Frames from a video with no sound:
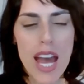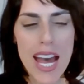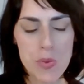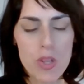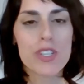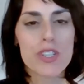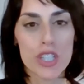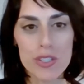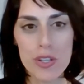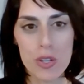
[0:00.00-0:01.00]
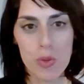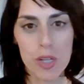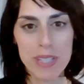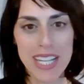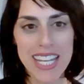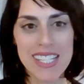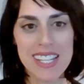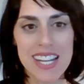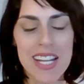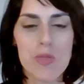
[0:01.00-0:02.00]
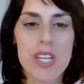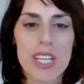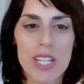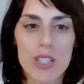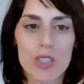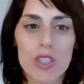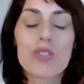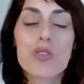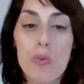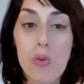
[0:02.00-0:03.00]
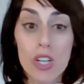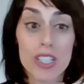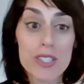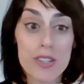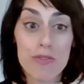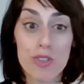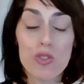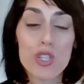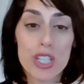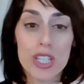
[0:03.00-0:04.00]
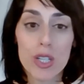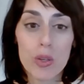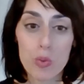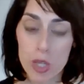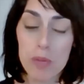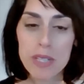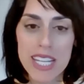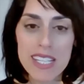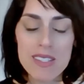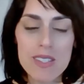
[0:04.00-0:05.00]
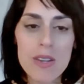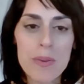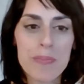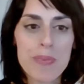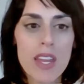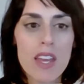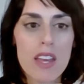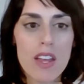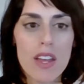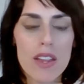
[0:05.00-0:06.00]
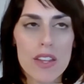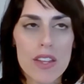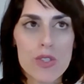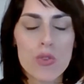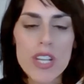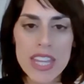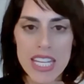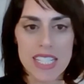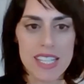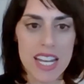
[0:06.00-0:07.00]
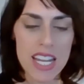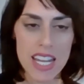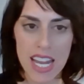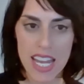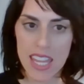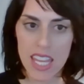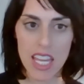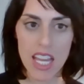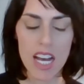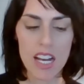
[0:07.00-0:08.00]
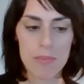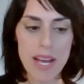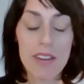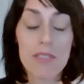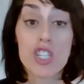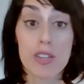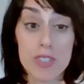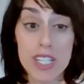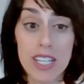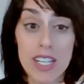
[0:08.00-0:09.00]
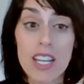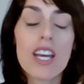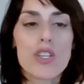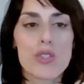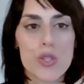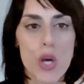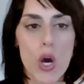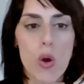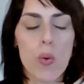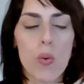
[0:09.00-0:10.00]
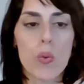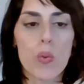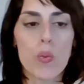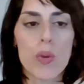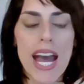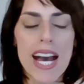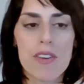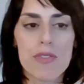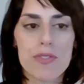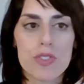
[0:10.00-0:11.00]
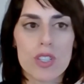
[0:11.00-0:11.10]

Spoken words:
as we return to the workplace and as we look towards the future workplace, there's three things that I think had shifted. So we have